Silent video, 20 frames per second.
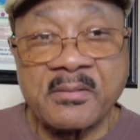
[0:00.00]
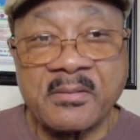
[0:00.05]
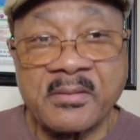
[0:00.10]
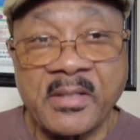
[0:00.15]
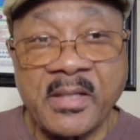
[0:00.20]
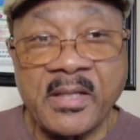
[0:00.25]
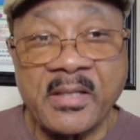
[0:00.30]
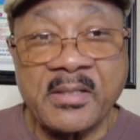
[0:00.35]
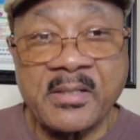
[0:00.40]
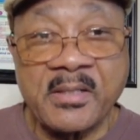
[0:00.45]

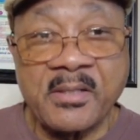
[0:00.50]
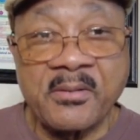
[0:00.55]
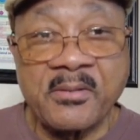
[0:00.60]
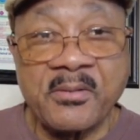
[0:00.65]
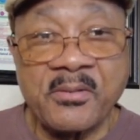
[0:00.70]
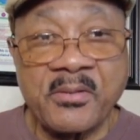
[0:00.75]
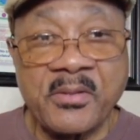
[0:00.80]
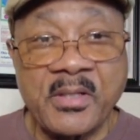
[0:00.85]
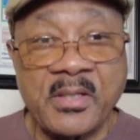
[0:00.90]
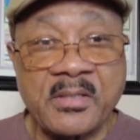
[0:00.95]
They can tell
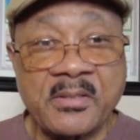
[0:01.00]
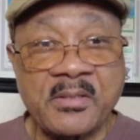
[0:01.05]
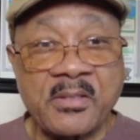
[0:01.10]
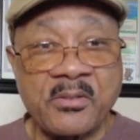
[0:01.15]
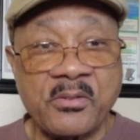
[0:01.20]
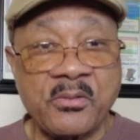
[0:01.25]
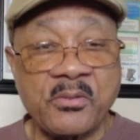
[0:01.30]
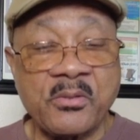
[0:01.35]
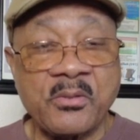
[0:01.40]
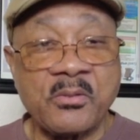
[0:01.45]
you things
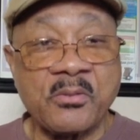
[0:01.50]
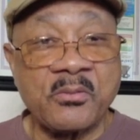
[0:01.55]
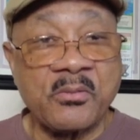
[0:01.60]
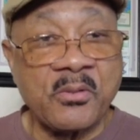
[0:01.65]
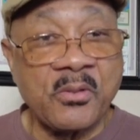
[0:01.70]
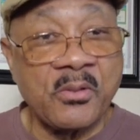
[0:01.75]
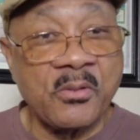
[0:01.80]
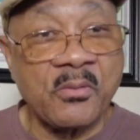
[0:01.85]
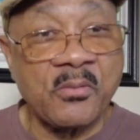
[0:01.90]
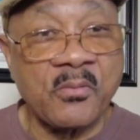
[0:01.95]
that you don't
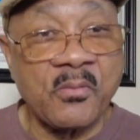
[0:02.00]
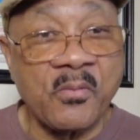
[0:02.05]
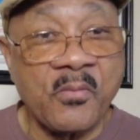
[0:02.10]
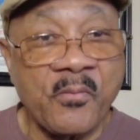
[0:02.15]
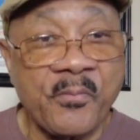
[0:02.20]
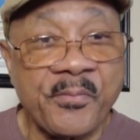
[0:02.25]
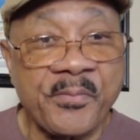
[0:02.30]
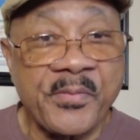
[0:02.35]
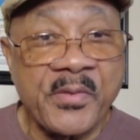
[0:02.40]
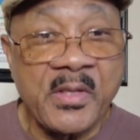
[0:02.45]
know.
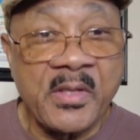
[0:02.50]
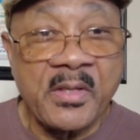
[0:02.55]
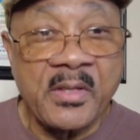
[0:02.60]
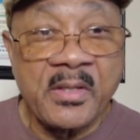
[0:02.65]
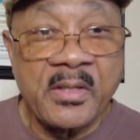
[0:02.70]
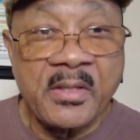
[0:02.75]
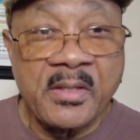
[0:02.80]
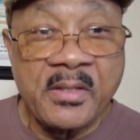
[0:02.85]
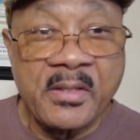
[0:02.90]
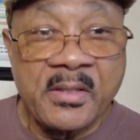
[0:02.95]

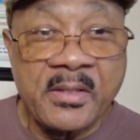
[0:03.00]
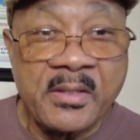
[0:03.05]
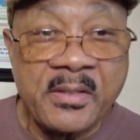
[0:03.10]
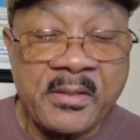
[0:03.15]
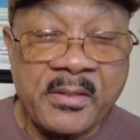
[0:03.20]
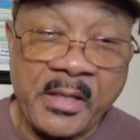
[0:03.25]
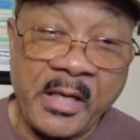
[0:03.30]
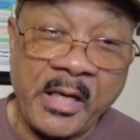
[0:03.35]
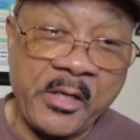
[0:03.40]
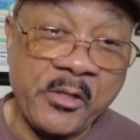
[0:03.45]

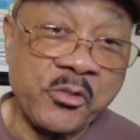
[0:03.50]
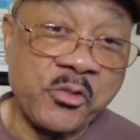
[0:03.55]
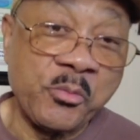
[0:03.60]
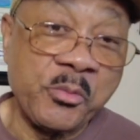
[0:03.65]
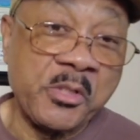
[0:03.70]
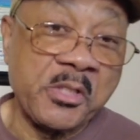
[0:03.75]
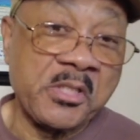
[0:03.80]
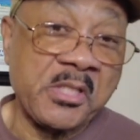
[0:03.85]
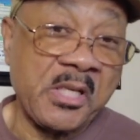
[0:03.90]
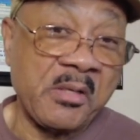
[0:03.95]
Now, I used to
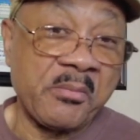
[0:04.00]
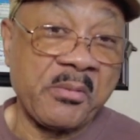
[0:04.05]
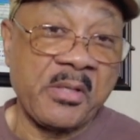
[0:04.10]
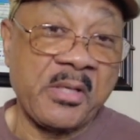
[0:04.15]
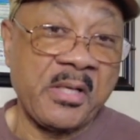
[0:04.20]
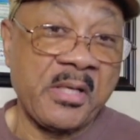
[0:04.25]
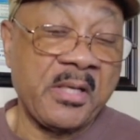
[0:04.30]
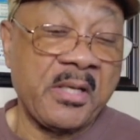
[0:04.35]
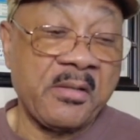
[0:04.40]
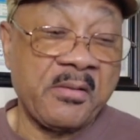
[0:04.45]
be the type of
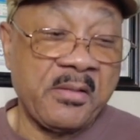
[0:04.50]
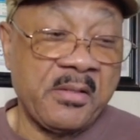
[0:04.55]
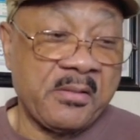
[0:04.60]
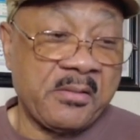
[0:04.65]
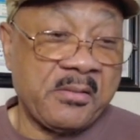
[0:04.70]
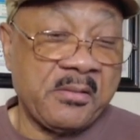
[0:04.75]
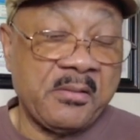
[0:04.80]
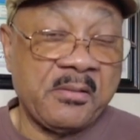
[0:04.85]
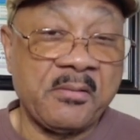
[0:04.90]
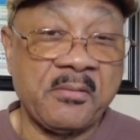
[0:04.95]
guy
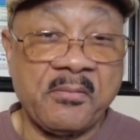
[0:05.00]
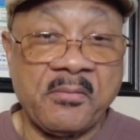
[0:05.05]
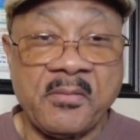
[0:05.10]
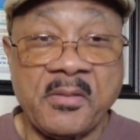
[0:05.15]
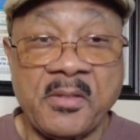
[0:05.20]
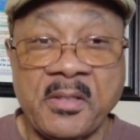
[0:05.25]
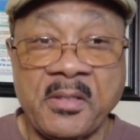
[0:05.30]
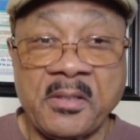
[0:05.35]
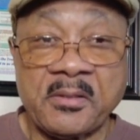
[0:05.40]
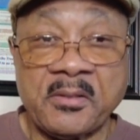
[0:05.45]
that
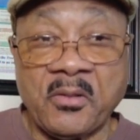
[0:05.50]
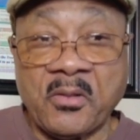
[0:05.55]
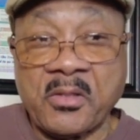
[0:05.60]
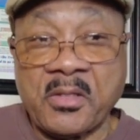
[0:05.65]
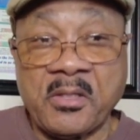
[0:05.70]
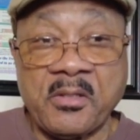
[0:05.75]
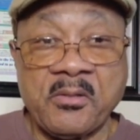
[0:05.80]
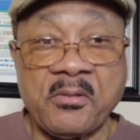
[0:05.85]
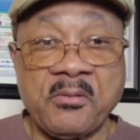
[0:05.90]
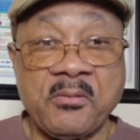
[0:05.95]

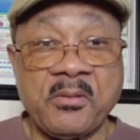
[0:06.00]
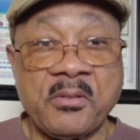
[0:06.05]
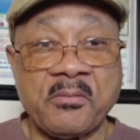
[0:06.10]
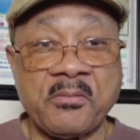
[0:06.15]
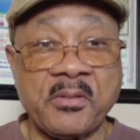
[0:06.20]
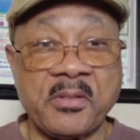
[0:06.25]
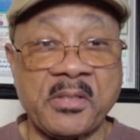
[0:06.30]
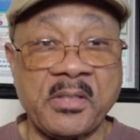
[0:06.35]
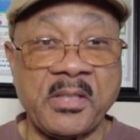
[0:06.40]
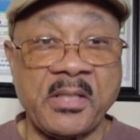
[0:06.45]
thought I knew
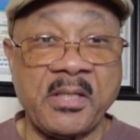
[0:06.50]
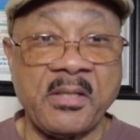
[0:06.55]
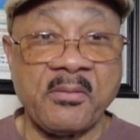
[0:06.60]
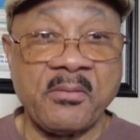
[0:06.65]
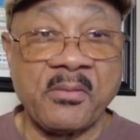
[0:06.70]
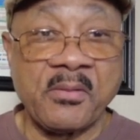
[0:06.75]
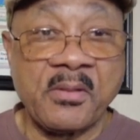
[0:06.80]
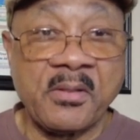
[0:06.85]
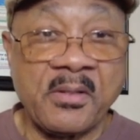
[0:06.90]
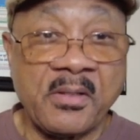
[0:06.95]

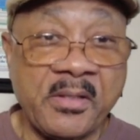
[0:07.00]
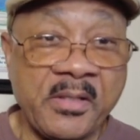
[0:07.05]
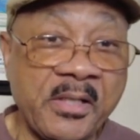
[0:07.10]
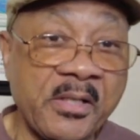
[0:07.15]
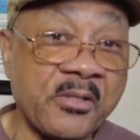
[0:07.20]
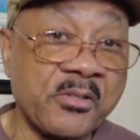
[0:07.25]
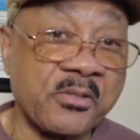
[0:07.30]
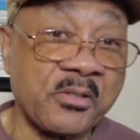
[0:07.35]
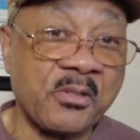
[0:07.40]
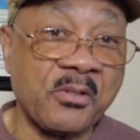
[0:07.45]
everything.
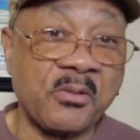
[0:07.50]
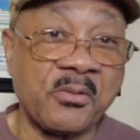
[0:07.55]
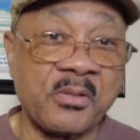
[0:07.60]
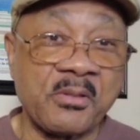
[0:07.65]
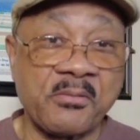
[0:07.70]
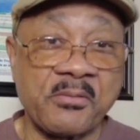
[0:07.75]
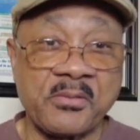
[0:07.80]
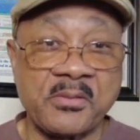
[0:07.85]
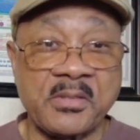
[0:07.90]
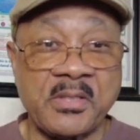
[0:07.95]
Years ago when
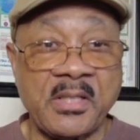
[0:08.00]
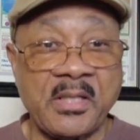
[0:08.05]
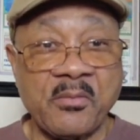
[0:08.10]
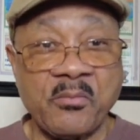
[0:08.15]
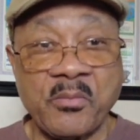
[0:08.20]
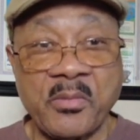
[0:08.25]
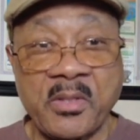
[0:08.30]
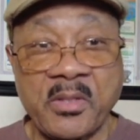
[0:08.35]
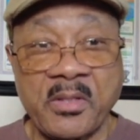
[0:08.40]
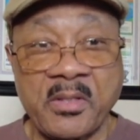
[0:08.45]
I first got
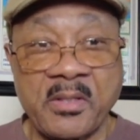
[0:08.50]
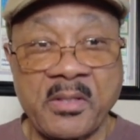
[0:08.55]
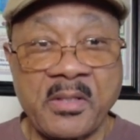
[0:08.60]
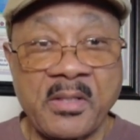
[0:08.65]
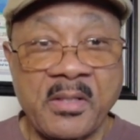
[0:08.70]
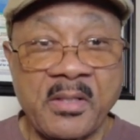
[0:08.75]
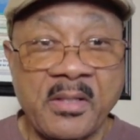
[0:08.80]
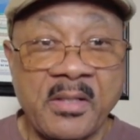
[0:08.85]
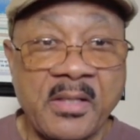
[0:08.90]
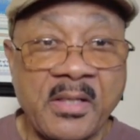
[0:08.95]
married,
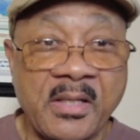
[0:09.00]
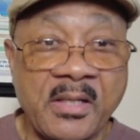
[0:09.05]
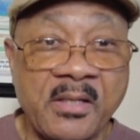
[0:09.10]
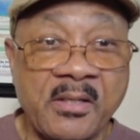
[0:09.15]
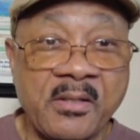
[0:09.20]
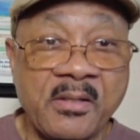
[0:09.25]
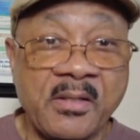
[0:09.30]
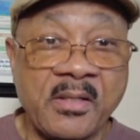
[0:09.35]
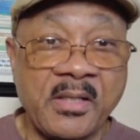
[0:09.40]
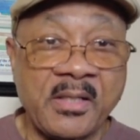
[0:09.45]

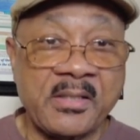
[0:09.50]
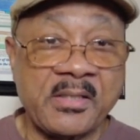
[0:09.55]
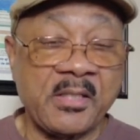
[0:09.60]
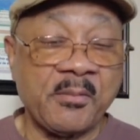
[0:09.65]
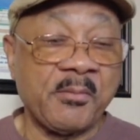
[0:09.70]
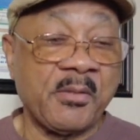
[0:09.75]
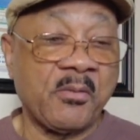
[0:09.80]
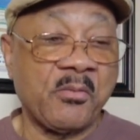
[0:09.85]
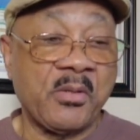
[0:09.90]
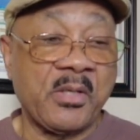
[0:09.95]
I tell
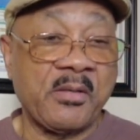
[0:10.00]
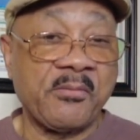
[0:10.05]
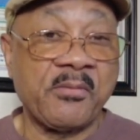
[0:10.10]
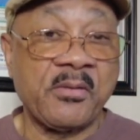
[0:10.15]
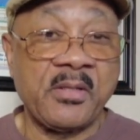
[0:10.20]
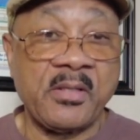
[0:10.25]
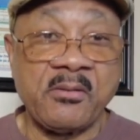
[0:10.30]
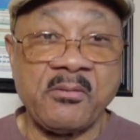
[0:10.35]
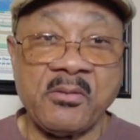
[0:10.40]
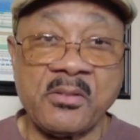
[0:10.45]
my wife,
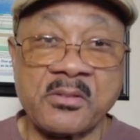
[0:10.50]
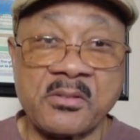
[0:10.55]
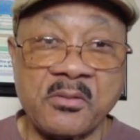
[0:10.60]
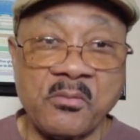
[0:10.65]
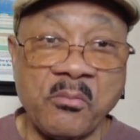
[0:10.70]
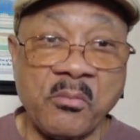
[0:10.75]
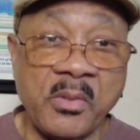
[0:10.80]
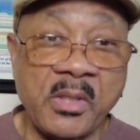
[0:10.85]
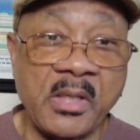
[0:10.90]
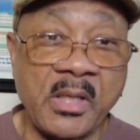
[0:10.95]
yeah, you listen
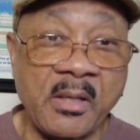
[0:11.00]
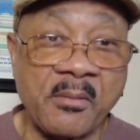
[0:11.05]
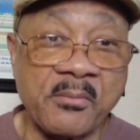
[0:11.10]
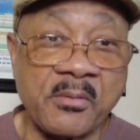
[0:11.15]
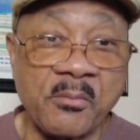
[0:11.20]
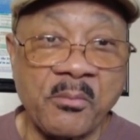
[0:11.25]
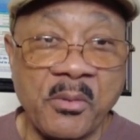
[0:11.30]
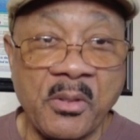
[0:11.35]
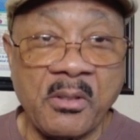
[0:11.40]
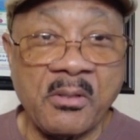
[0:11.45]
to me. I'm
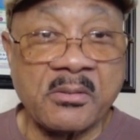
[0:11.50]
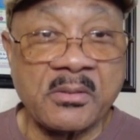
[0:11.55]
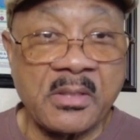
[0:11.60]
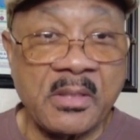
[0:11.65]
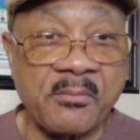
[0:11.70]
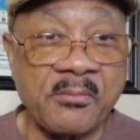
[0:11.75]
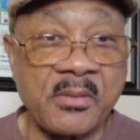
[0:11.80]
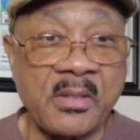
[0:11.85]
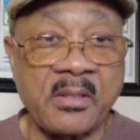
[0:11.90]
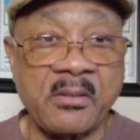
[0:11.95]
the boss.
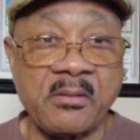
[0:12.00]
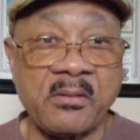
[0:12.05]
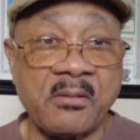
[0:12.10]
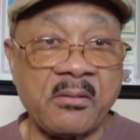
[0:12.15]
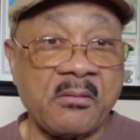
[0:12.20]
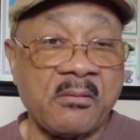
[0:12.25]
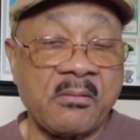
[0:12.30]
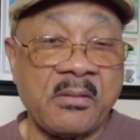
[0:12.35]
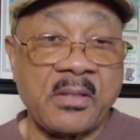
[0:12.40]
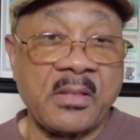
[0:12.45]
I'm, you
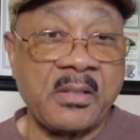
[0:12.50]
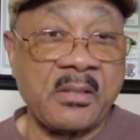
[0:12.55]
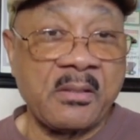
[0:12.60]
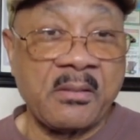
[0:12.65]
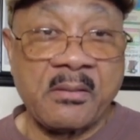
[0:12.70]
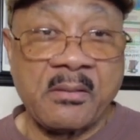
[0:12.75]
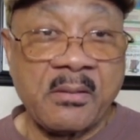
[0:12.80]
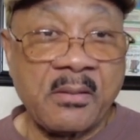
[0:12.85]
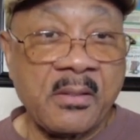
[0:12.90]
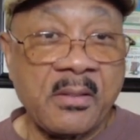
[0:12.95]

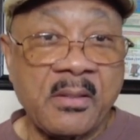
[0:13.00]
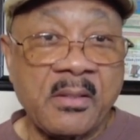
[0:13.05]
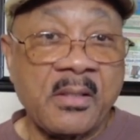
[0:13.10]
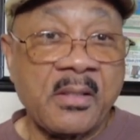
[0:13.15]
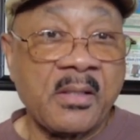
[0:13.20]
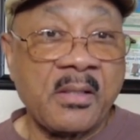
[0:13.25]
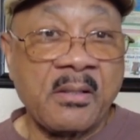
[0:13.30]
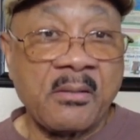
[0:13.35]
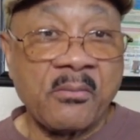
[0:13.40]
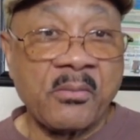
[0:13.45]
know,
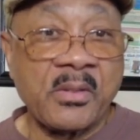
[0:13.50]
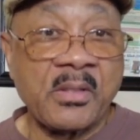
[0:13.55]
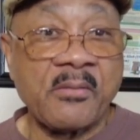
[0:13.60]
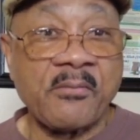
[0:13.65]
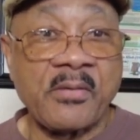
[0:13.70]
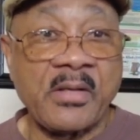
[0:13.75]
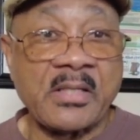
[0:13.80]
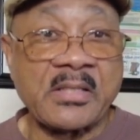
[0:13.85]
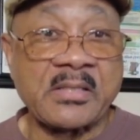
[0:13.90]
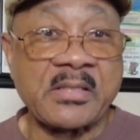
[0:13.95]

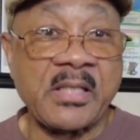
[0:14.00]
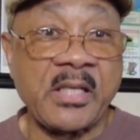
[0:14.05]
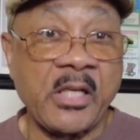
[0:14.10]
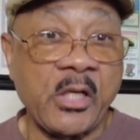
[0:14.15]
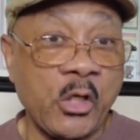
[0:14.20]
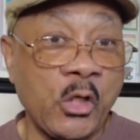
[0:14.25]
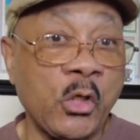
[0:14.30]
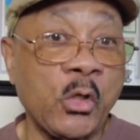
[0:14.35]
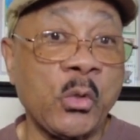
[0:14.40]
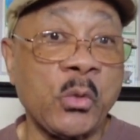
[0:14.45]
whatever I say
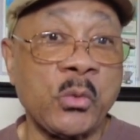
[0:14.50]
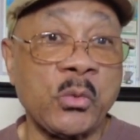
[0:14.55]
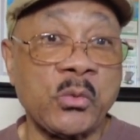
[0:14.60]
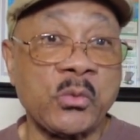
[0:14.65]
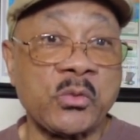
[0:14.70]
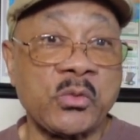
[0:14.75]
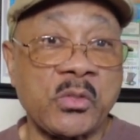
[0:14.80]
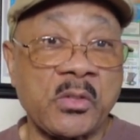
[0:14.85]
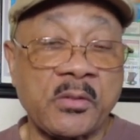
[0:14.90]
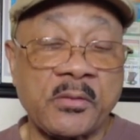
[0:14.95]

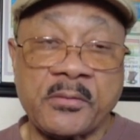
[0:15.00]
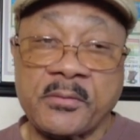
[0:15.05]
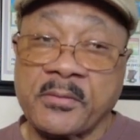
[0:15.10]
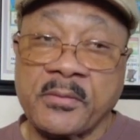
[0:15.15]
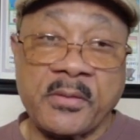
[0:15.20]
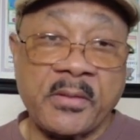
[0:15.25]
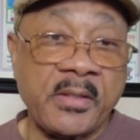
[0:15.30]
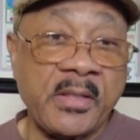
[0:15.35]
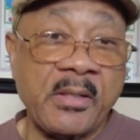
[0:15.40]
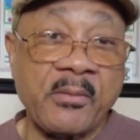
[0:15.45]
goes.
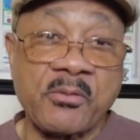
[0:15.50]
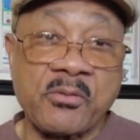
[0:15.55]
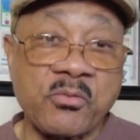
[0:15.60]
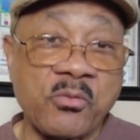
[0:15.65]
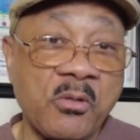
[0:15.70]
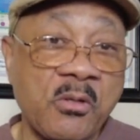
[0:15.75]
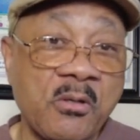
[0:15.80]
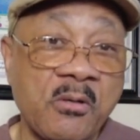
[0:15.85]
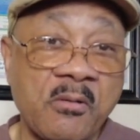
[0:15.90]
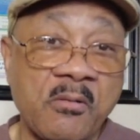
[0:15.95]
And that was
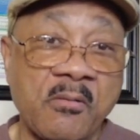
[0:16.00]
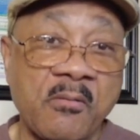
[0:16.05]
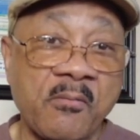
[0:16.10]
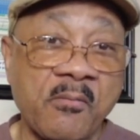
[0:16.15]
wrong.